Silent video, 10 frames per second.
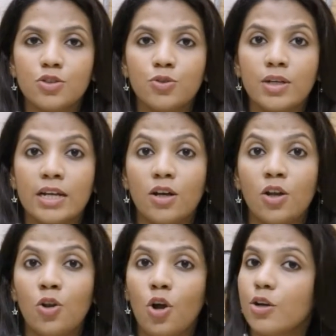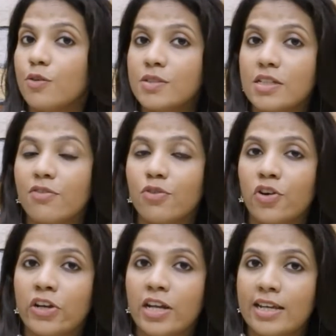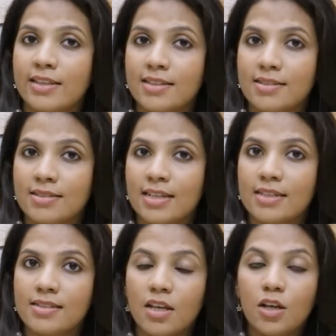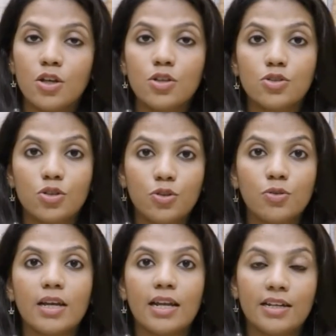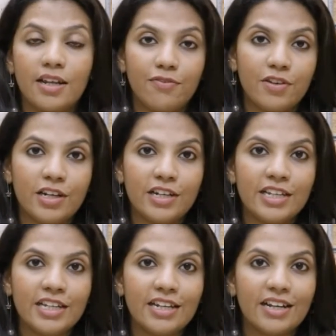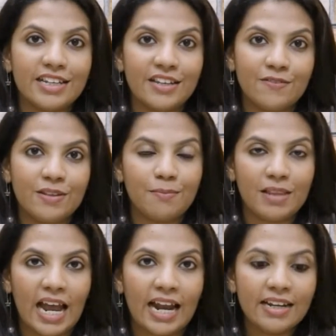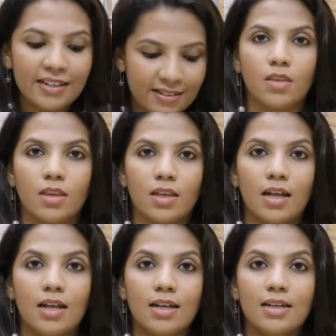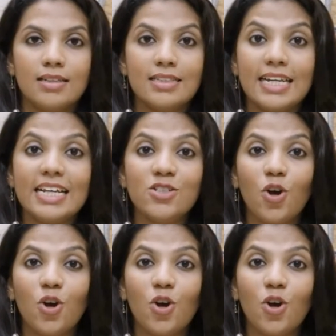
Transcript: You get a lot of stuff online these days, so you can definitely give them that. The next